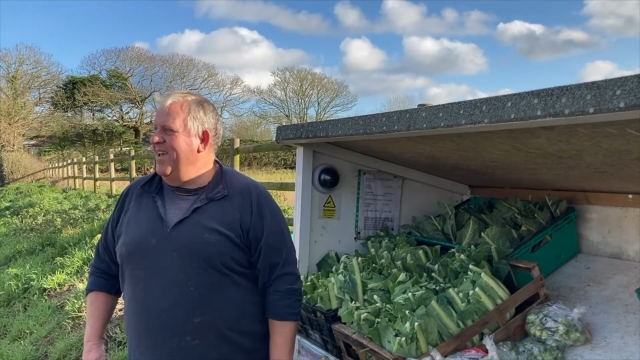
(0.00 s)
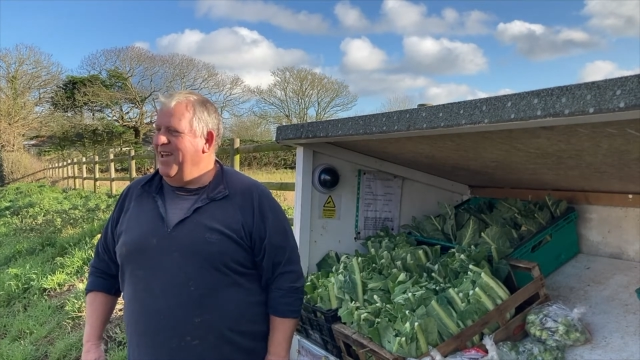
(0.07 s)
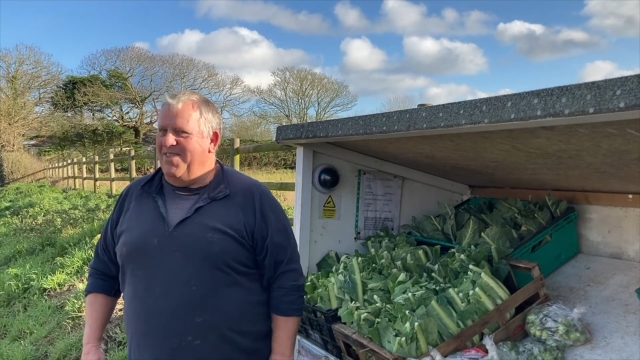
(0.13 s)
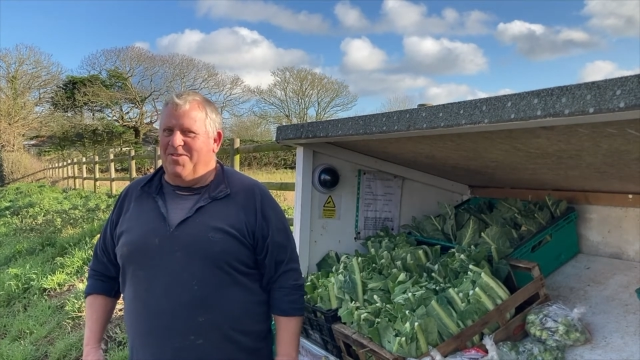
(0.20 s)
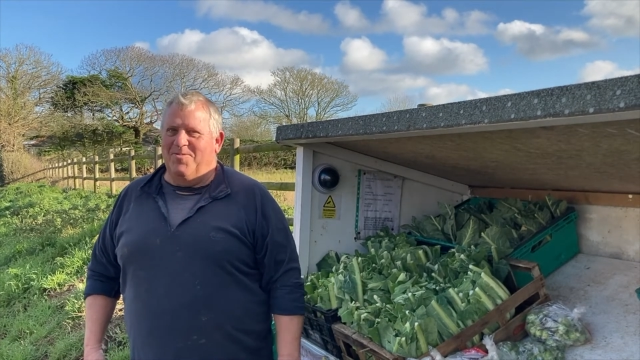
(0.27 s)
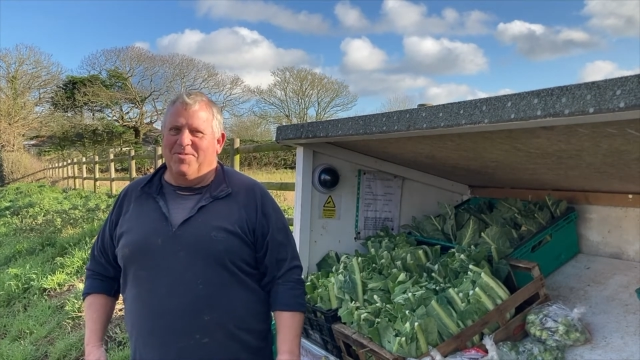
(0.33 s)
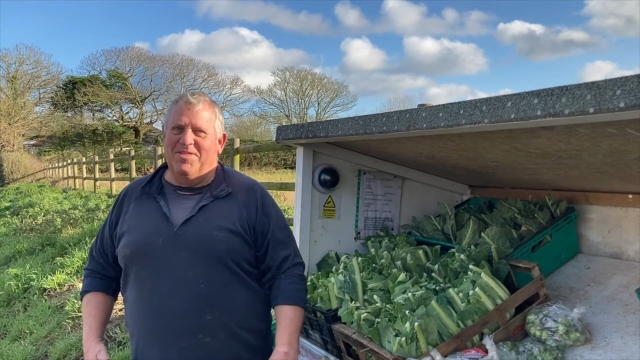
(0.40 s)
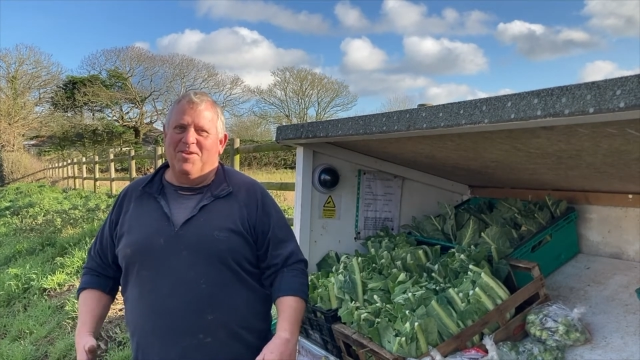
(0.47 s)
And
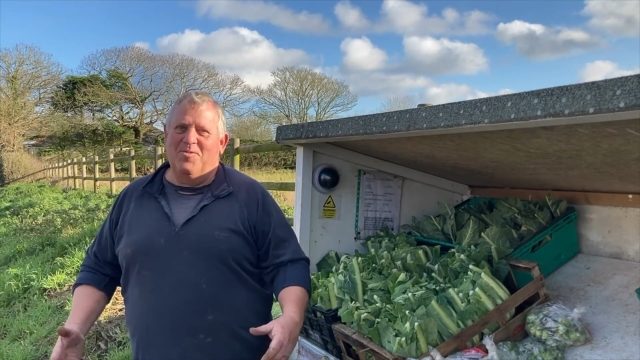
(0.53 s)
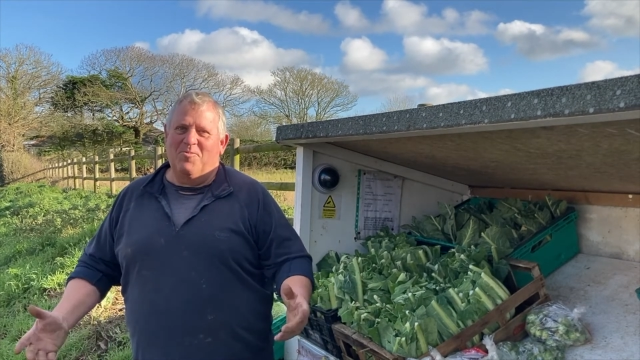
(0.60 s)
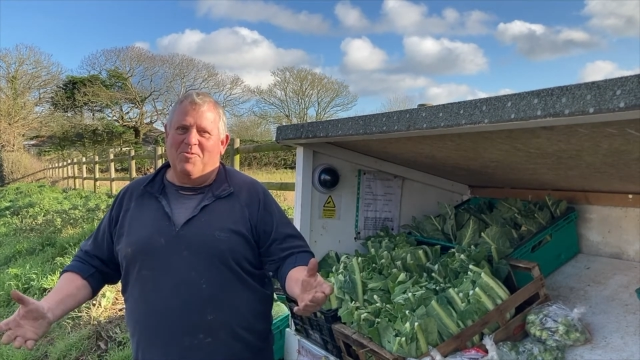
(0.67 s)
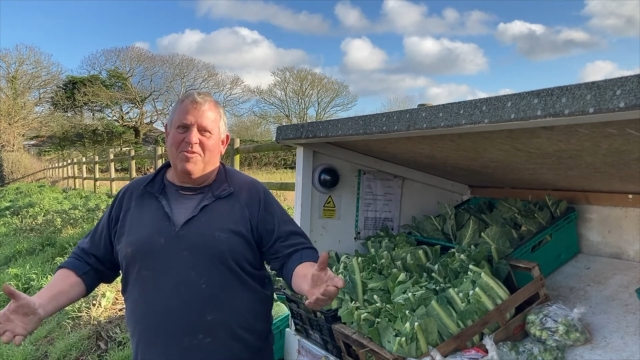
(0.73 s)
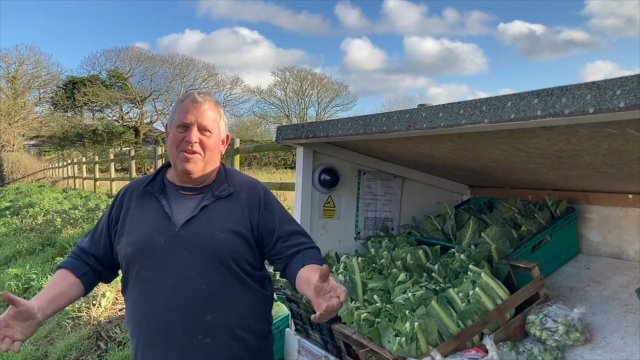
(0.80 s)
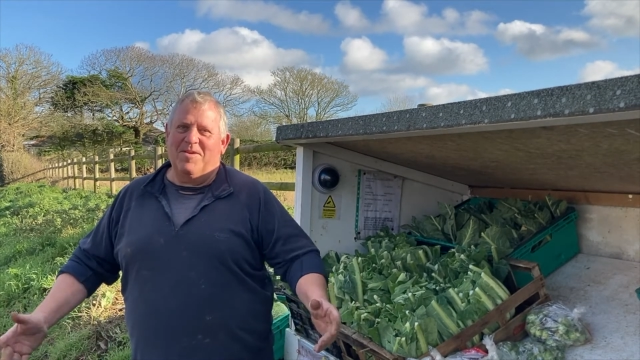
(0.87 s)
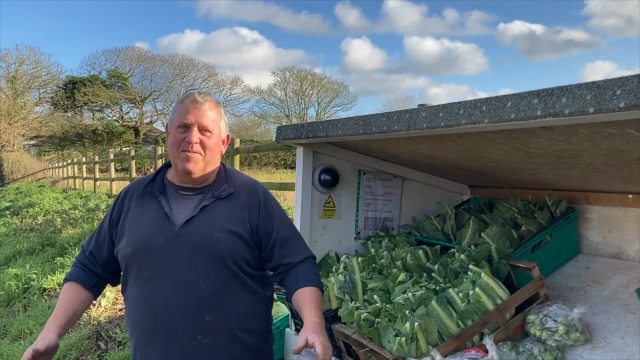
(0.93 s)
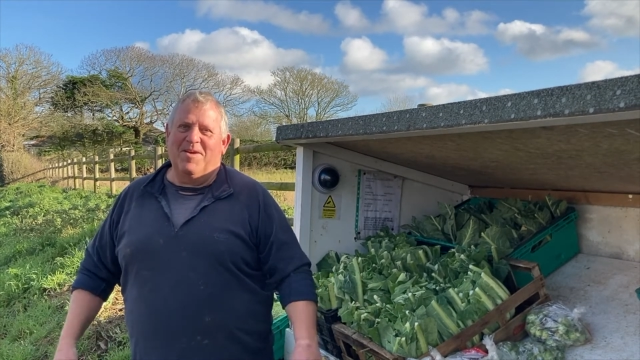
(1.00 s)
there was no
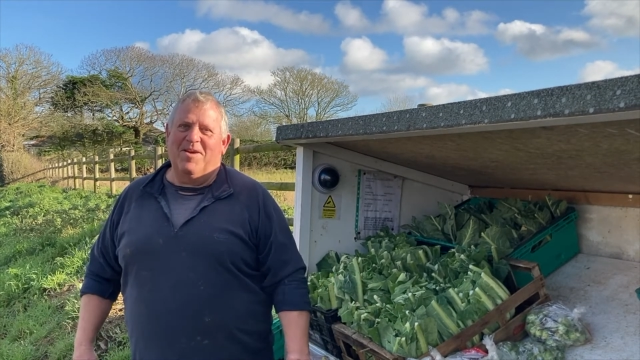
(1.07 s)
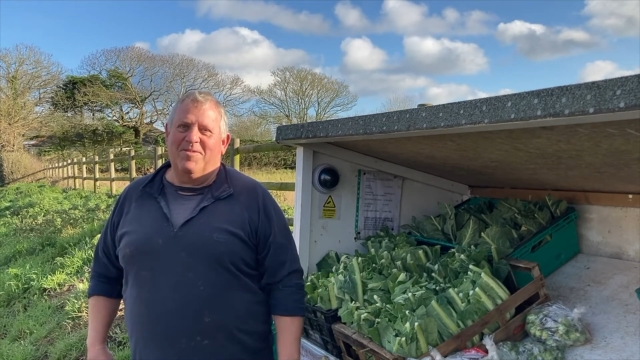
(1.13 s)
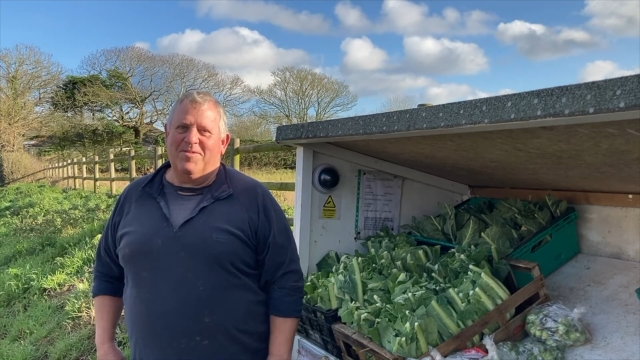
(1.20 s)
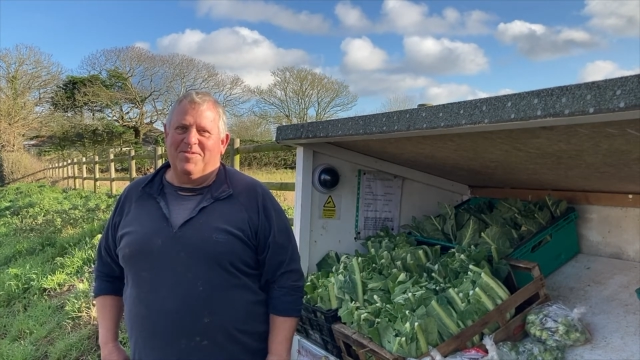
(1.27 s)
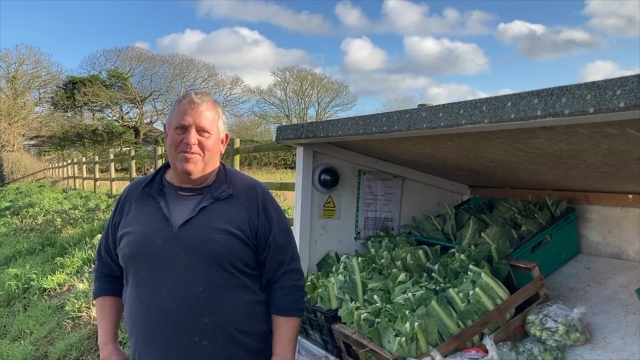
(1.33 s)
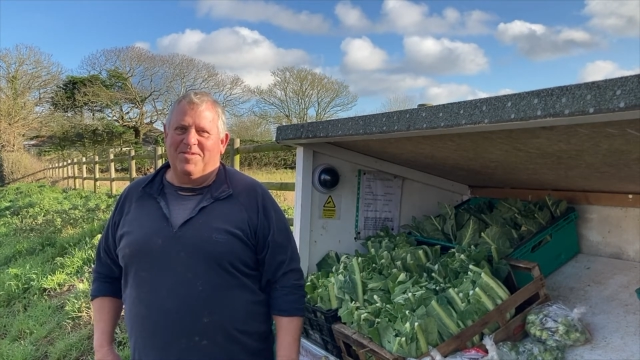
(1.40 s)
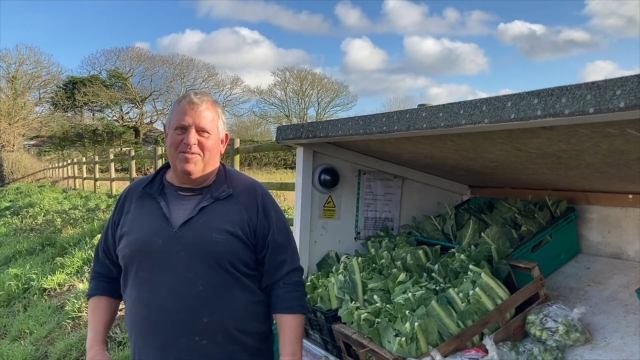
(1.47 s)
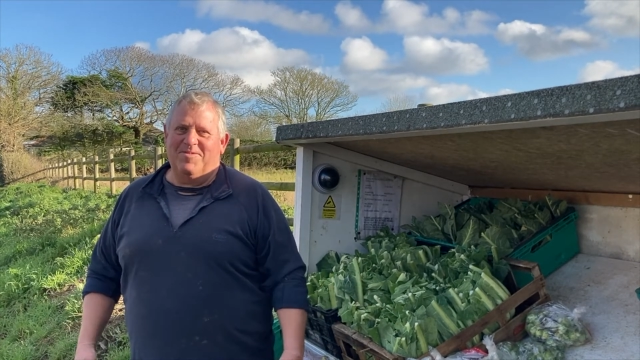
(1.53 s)
worrying about
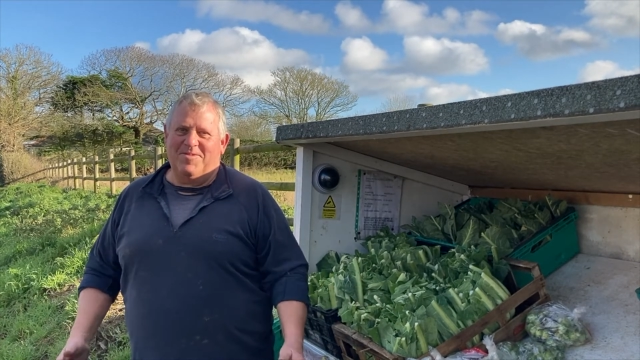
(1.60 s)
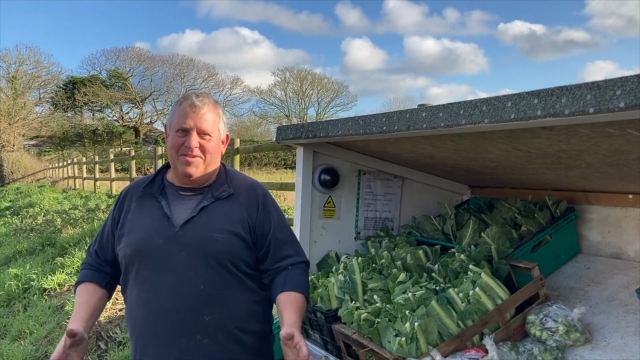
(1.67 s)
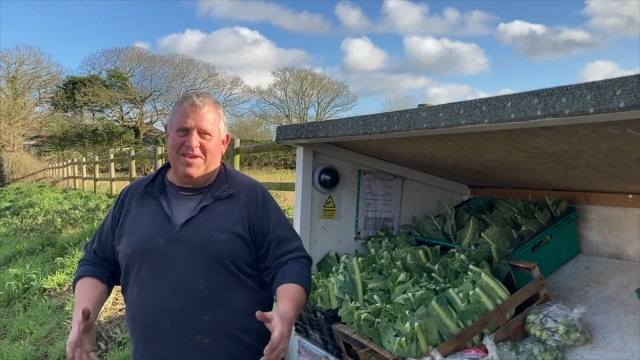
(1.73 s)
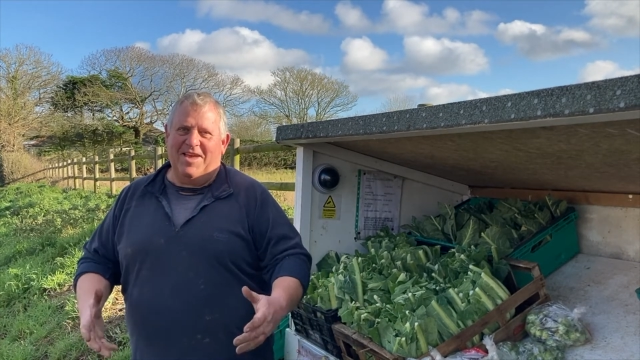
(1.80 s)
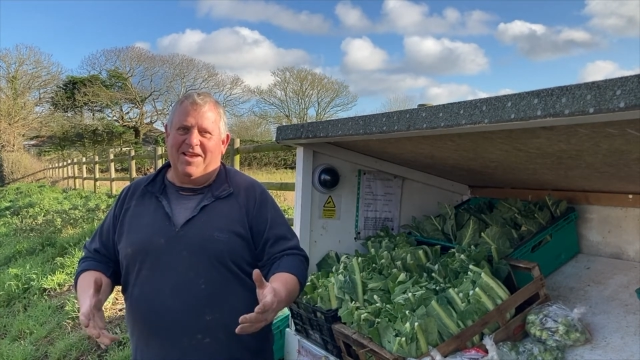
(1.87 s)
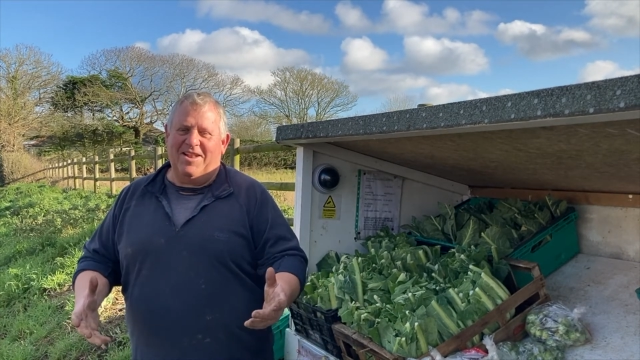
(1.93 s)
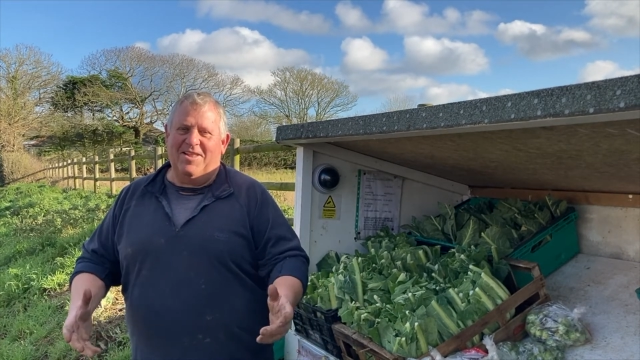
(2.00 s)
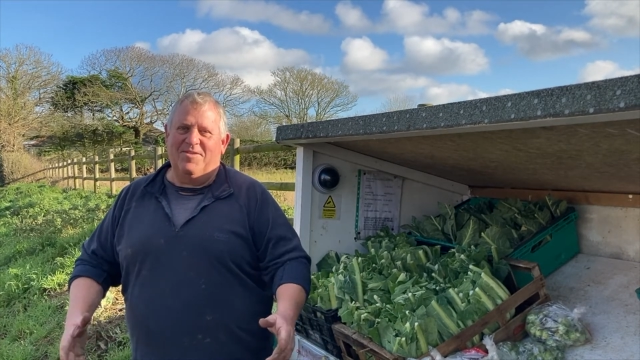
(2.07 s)

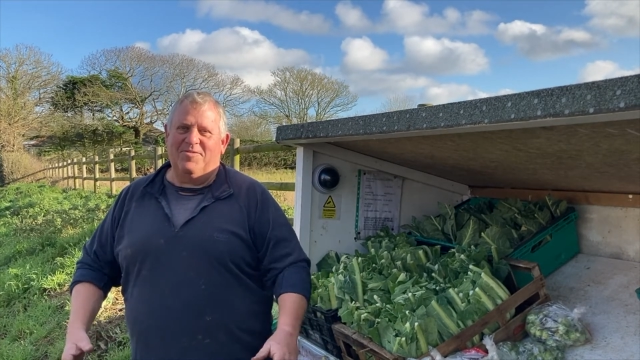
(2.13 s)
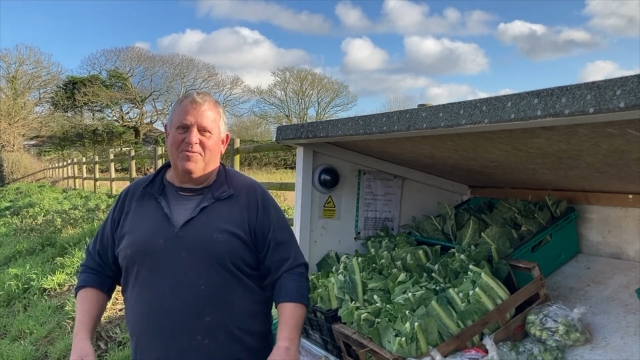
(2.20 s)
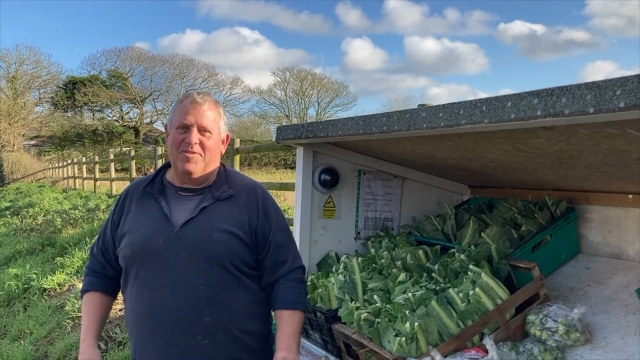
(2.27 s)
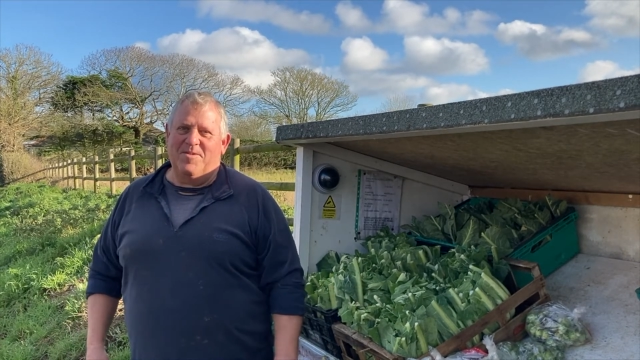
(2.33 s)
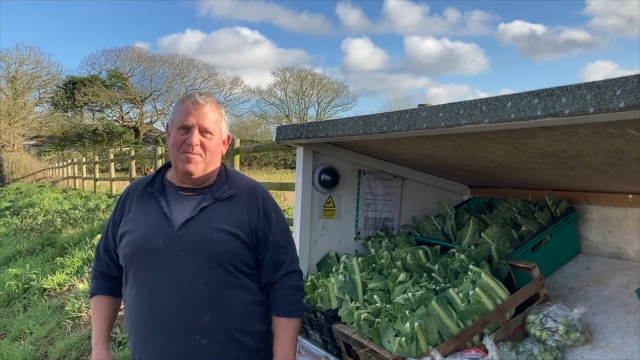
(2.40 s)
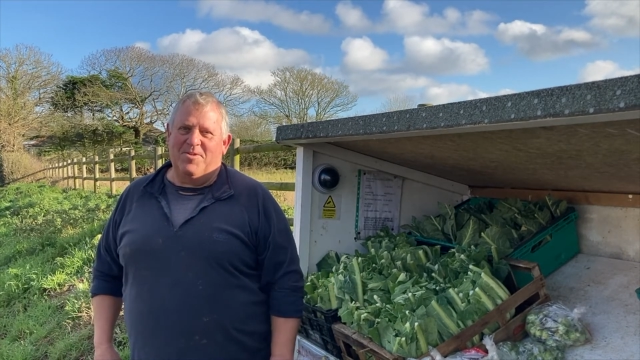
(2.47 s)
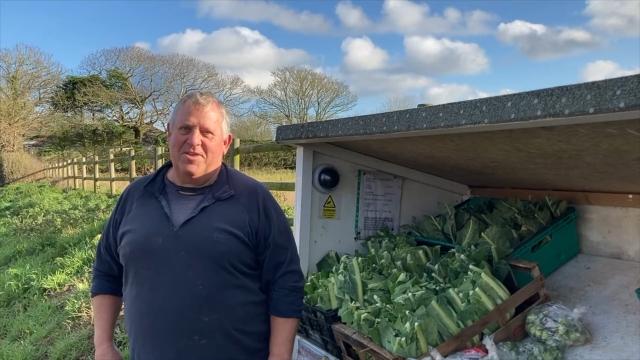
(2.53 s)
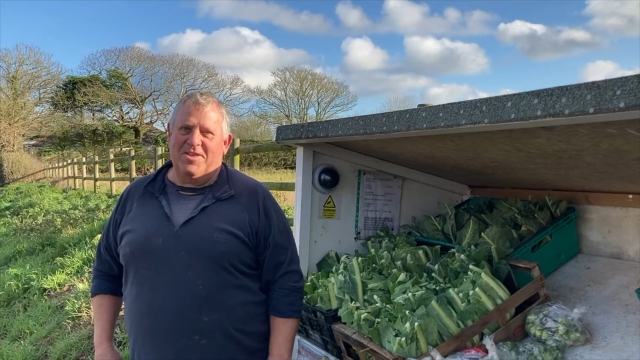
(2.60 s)
getting close to anybody.